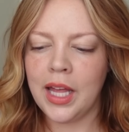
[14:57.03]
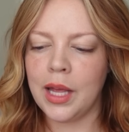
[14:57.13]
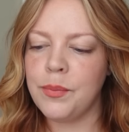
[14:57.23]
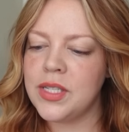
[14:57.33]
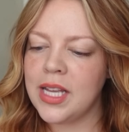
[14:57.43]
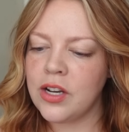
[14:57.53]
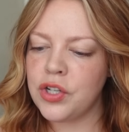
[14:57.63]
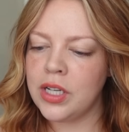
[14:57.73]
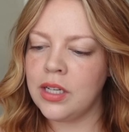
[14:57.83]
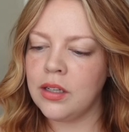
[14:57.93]

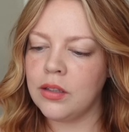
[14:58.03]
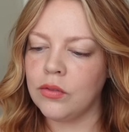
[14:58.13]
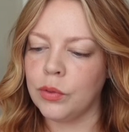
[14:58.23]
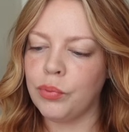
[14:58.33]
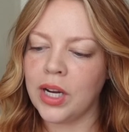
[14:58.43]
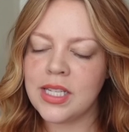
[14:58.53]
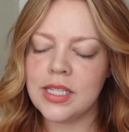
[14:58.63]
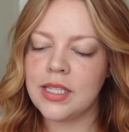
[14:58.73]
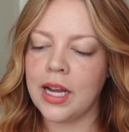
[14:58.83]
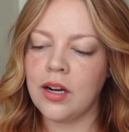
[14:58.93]
Obsession, repressed
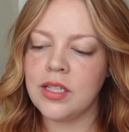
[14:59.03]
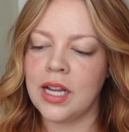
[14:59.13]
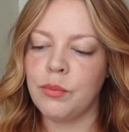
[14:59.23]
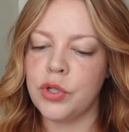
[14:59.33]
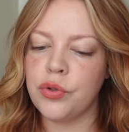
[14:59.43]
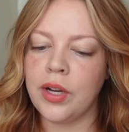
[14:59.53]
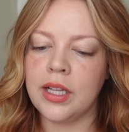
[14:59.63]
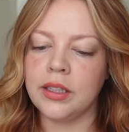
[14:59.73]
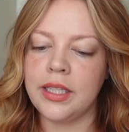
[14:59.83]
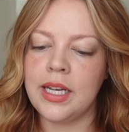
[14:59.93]
desires, and
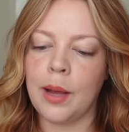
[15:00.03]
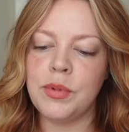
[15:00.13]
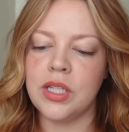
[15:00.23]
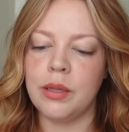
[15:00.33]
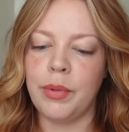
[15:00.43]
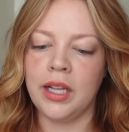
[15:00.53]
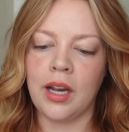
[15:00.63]
betrayal lead up to the big